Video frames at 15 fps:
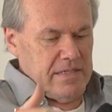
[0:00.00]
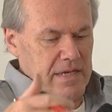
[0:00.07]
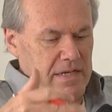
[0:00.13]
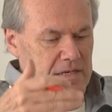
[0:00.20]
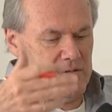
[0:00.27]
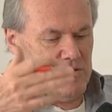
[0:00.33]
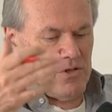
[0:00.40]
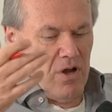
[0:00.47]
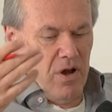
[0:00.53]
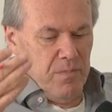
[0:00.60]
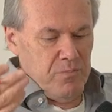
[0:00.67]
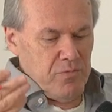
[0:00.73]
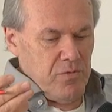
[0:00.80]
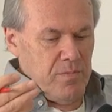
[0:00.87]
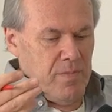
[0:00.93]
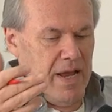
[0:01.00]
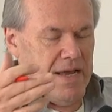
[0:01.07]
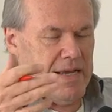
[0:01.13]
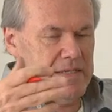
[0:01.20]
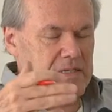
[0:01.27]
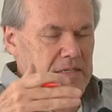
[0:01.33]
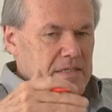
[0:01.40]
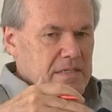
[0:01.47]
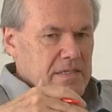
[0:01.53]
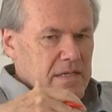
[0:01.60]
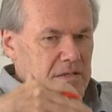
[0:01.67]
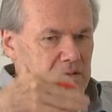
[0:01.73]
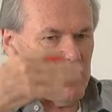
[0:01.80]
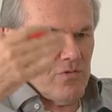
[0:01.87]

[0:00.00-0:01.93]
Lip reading: and compromises and